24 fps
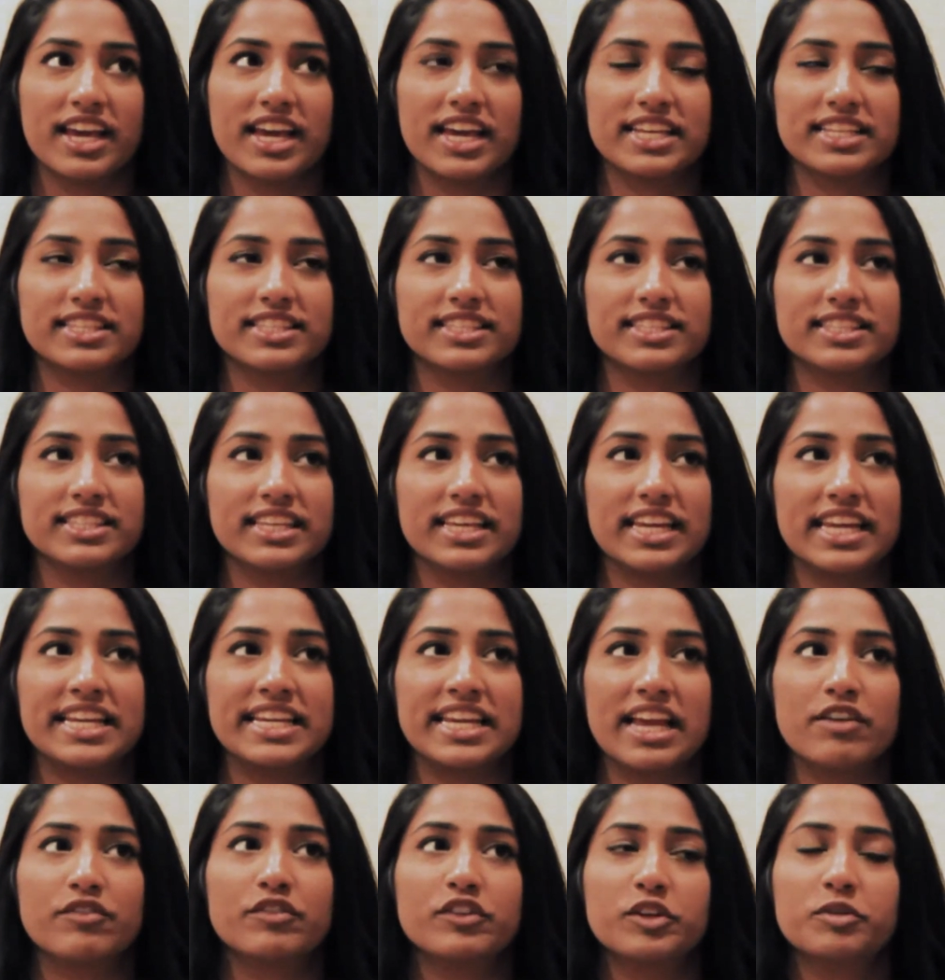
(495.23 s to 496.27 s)
It's
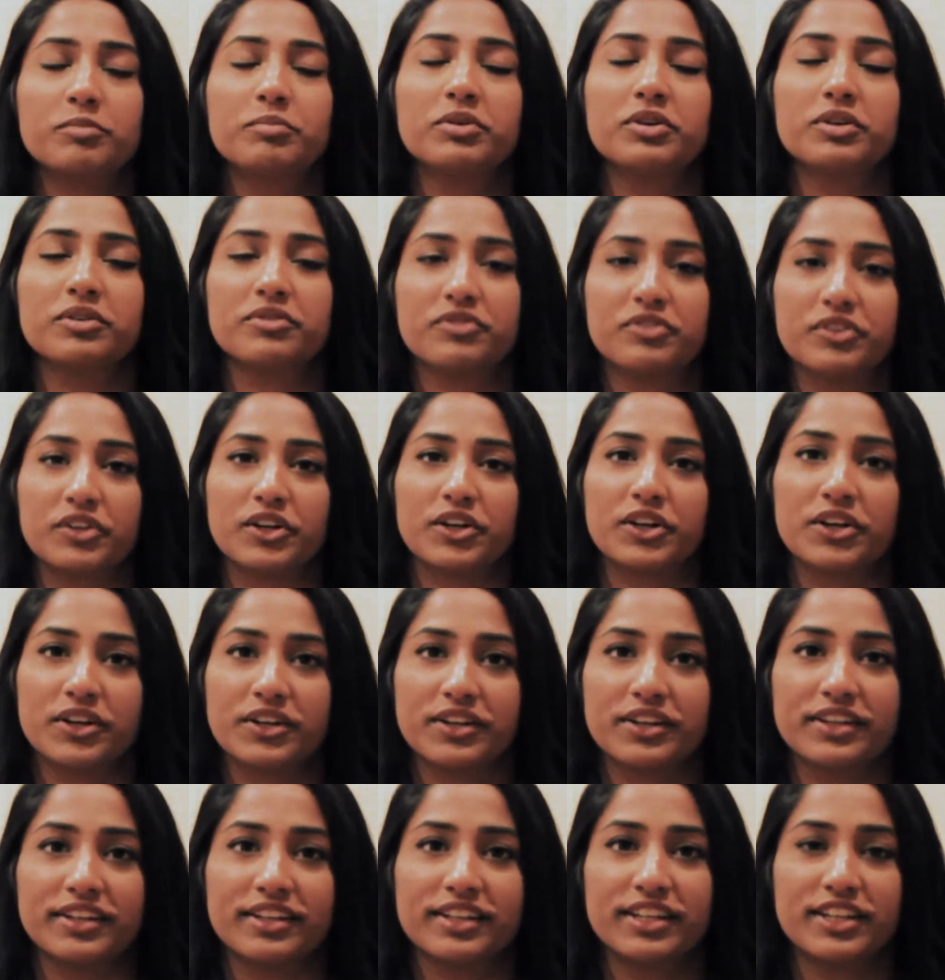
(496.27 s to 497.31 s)
inevitable for
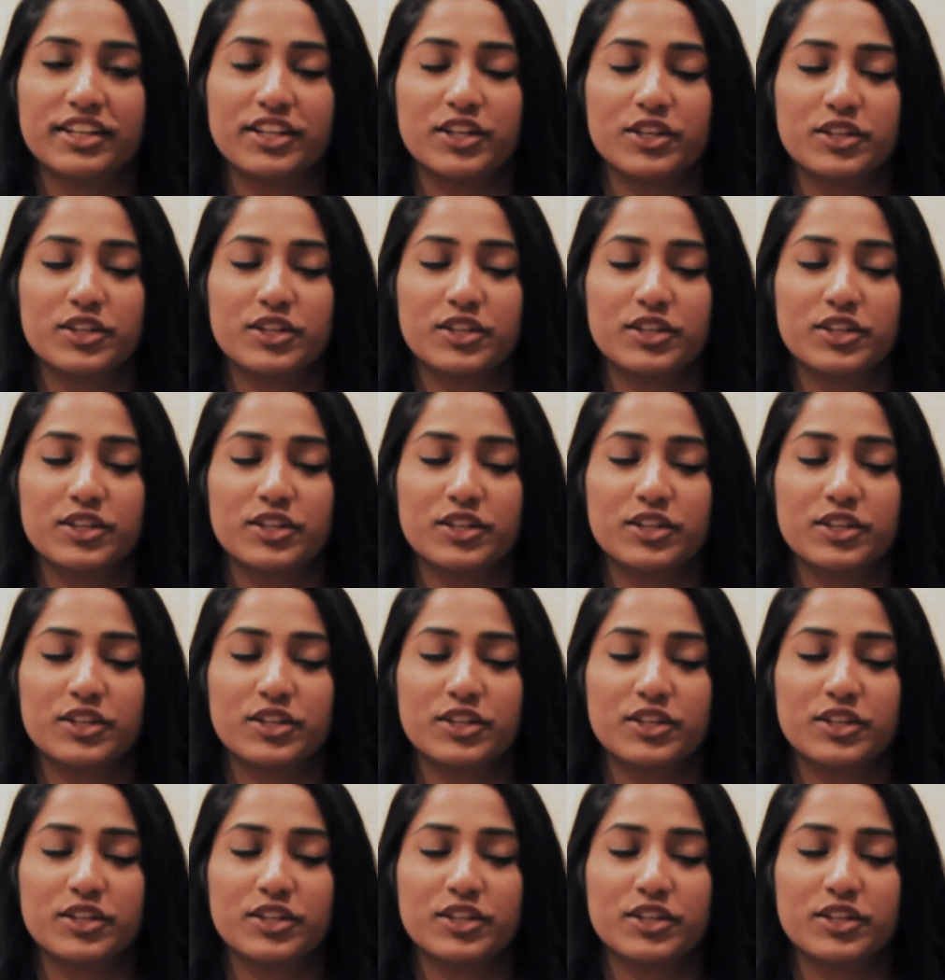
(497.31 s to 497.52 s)
her